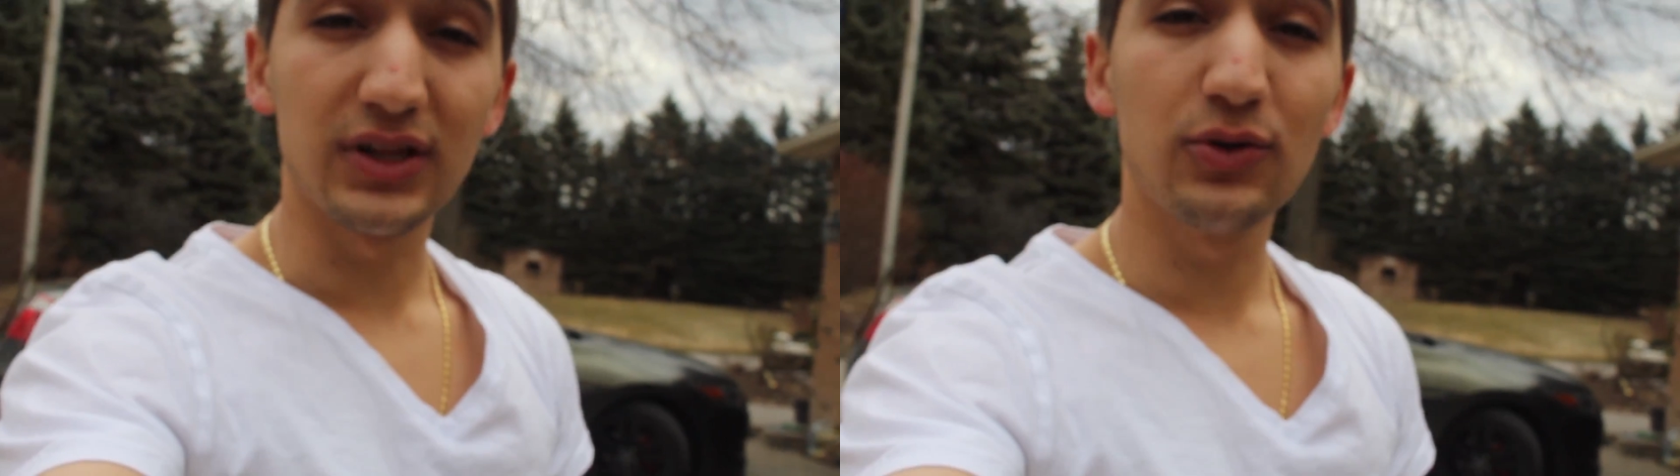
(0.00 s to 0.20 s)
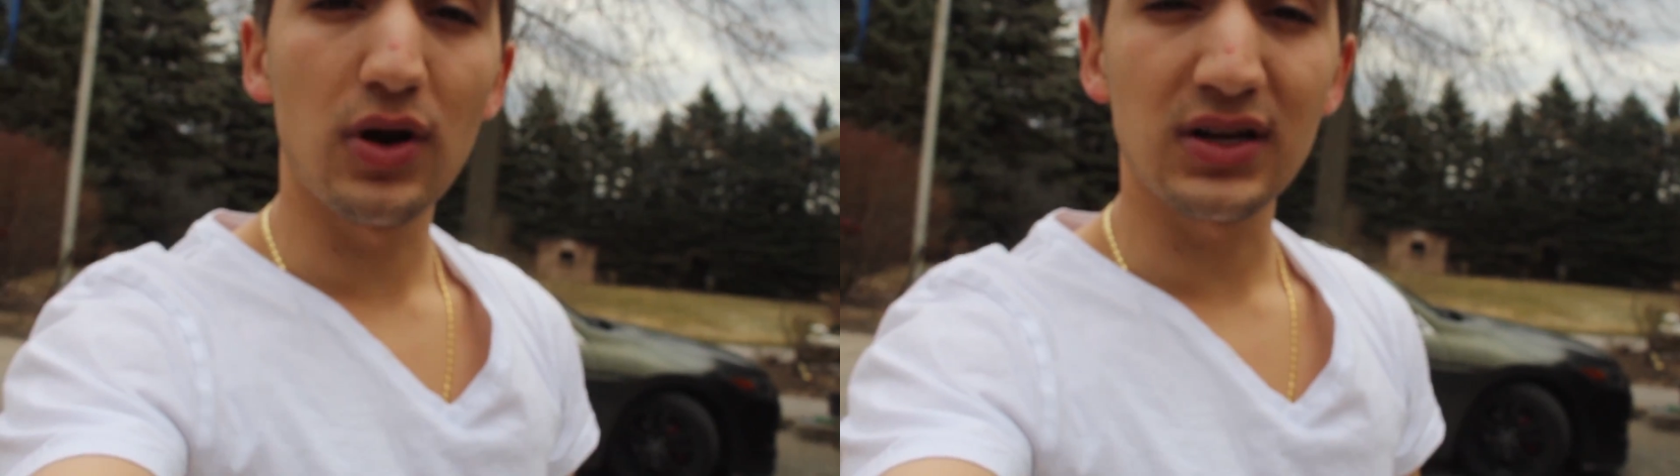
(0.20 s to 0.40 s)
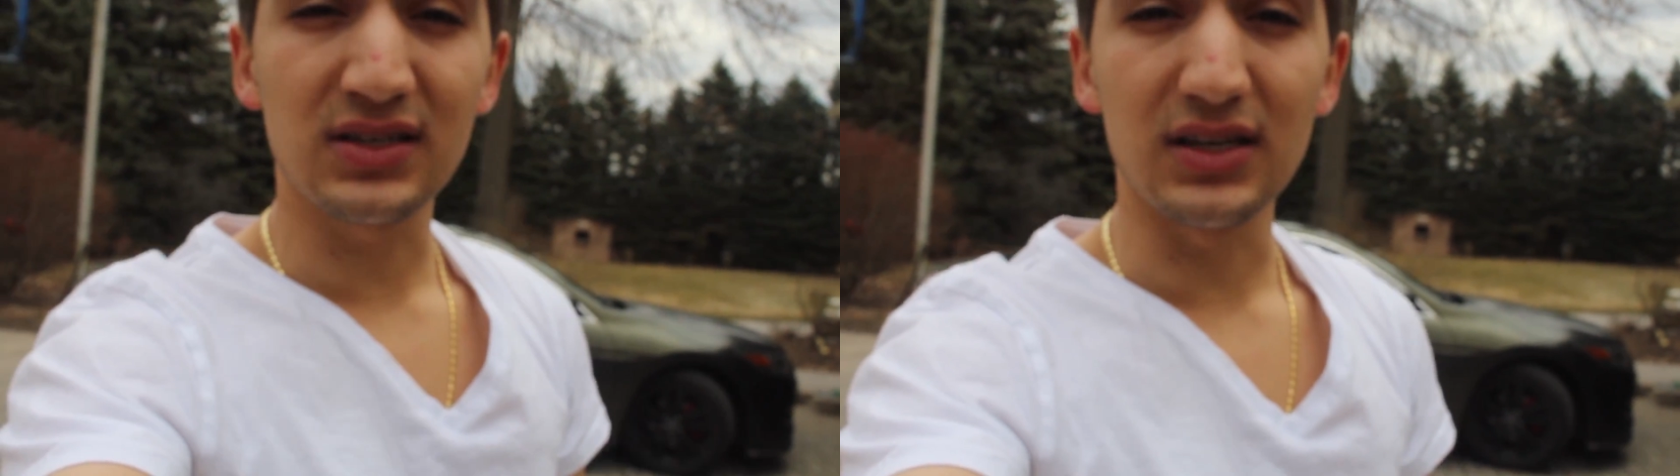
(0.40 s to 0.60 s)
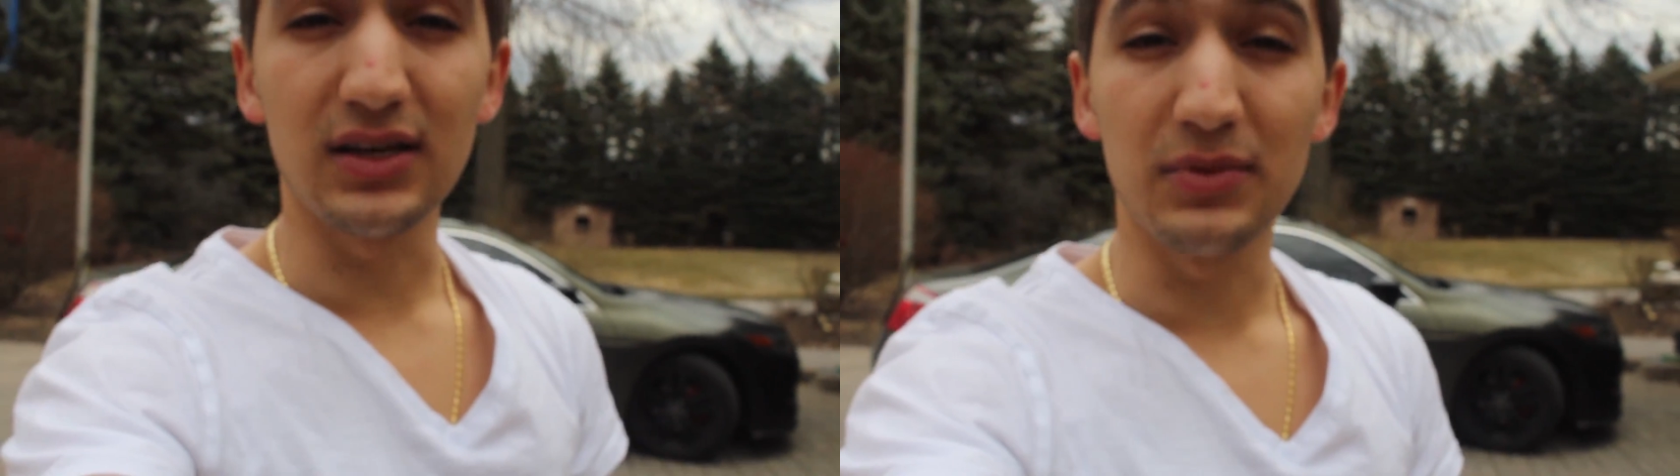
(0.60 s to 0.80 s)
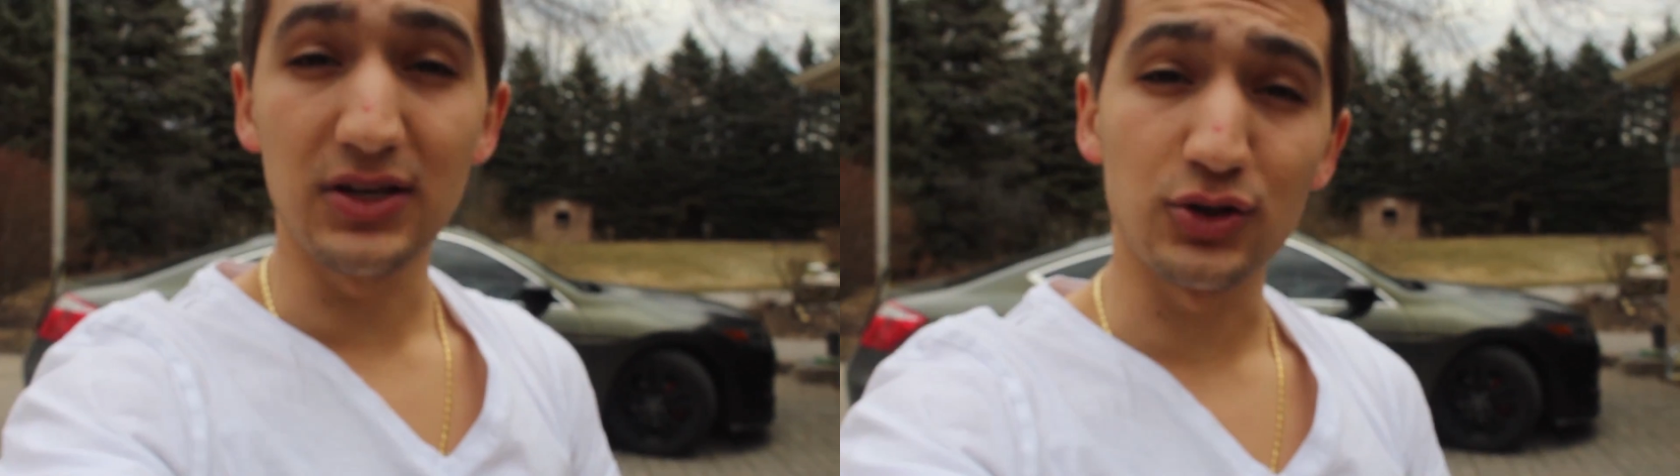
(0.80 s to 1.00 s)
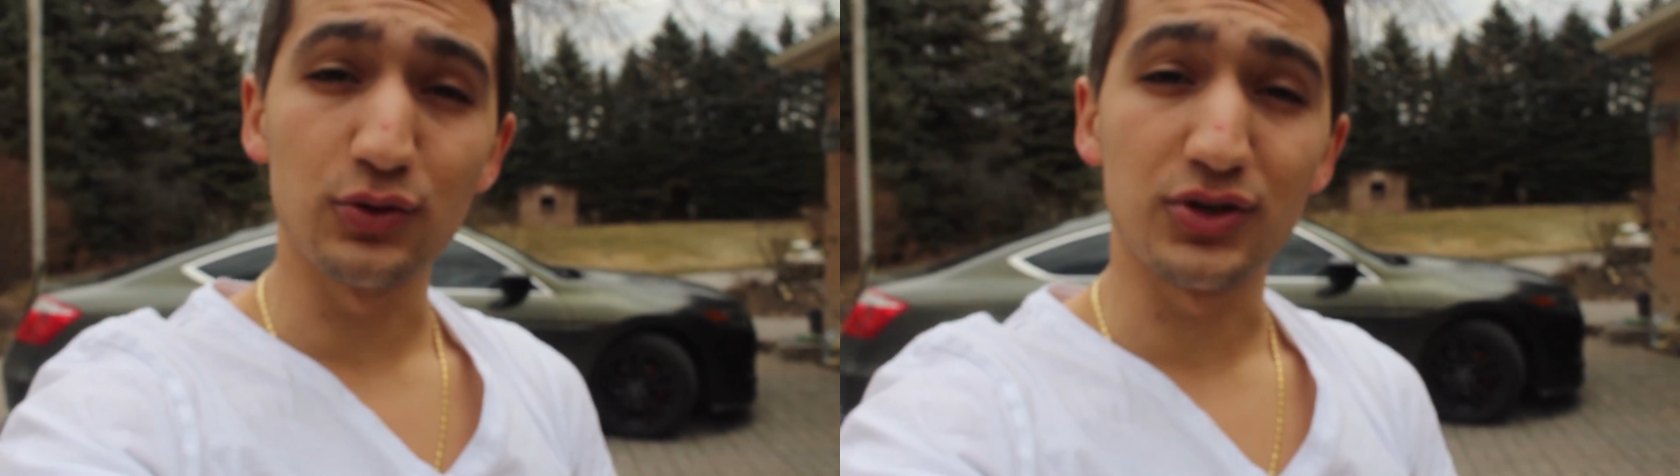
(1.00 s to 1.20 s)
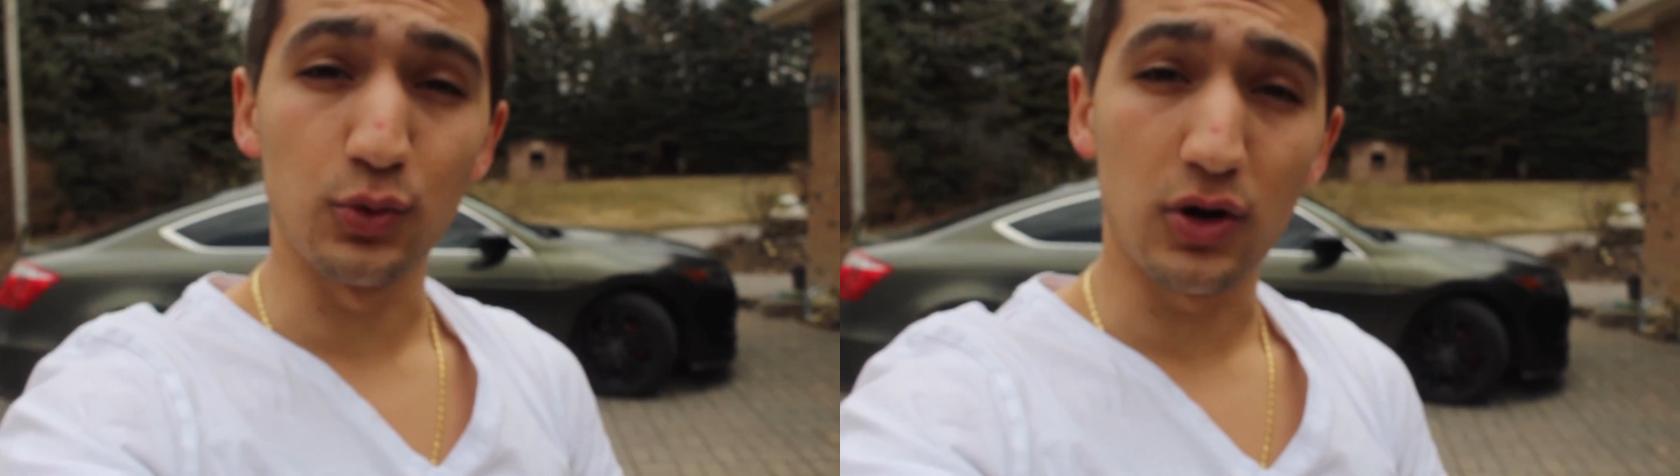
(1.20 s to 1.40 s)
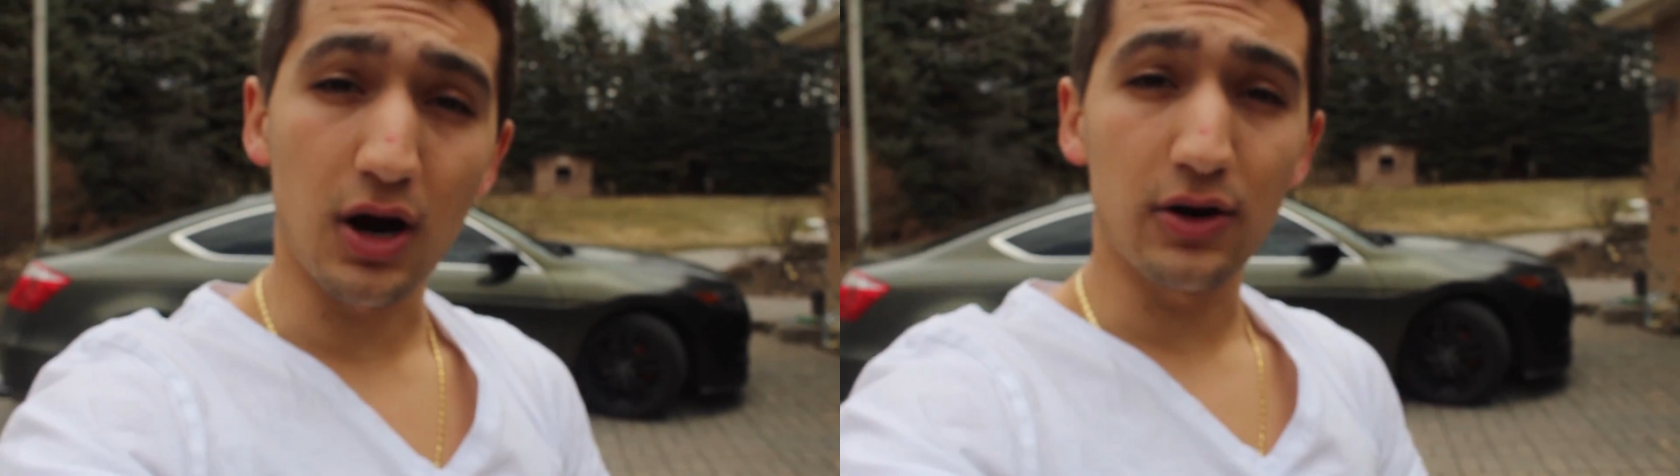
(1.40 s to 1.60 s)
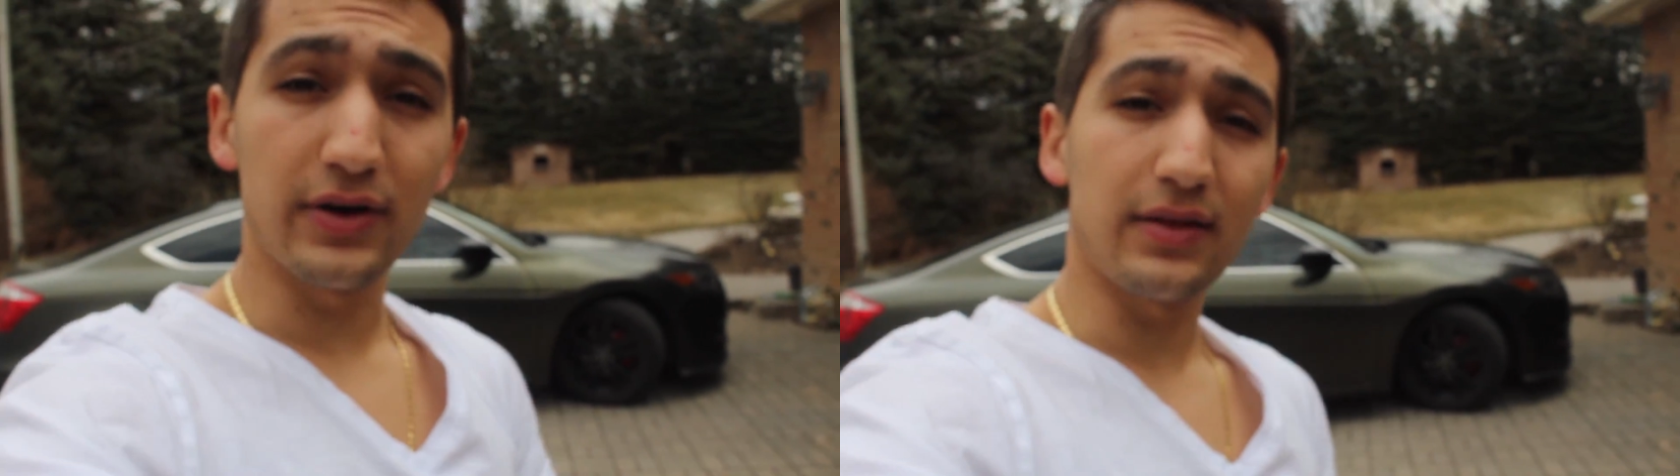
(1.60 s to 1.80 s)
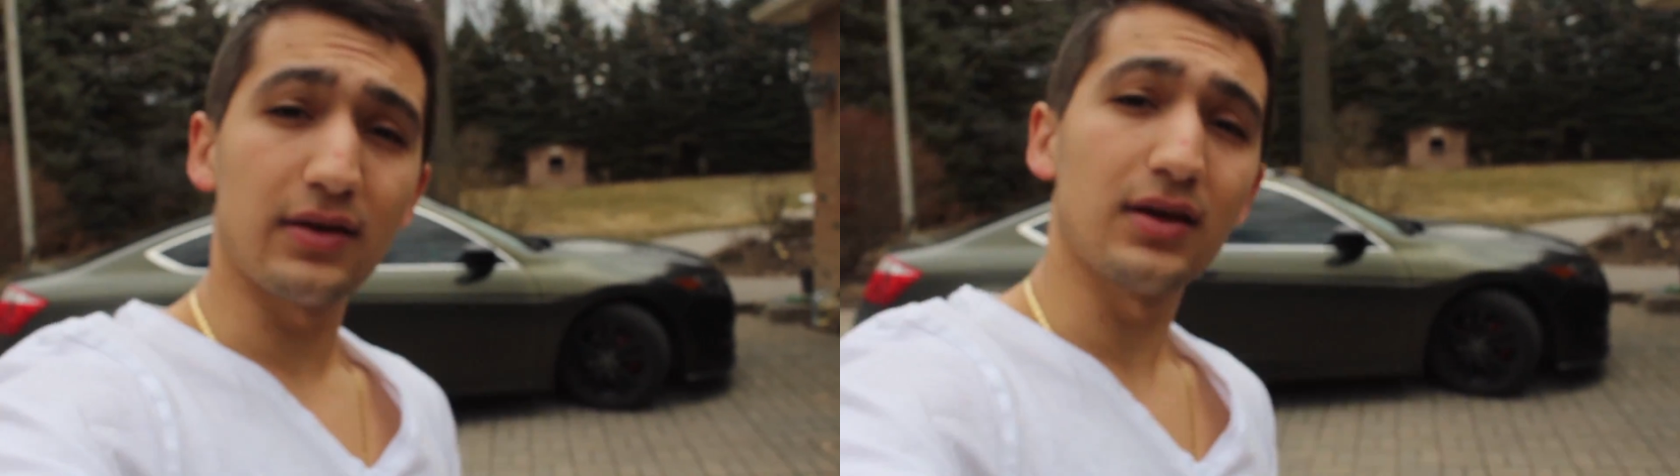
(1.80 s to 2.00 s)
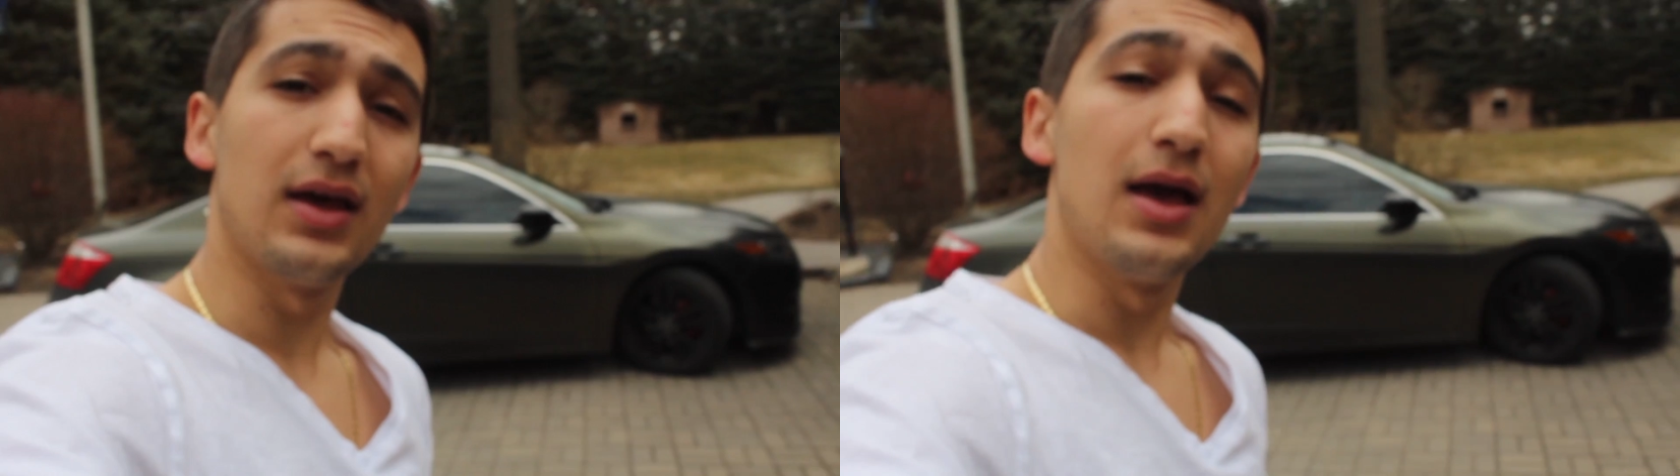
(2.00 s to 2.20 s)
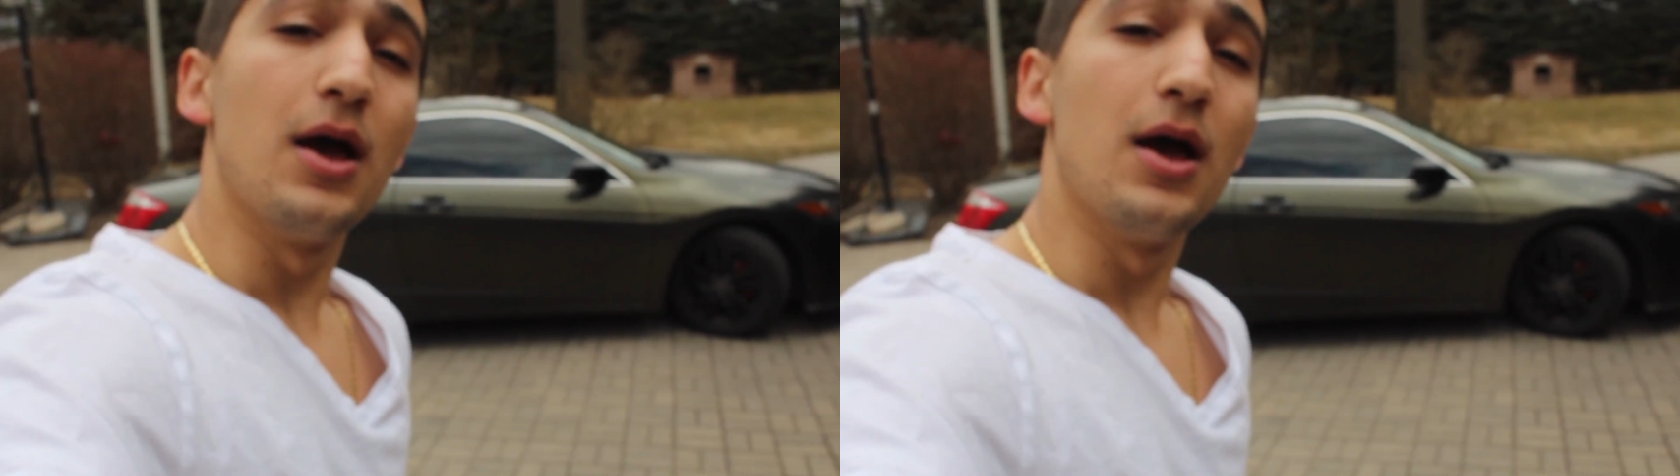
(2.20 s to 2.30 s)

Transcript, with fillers: really wanna see me do to a car or anything,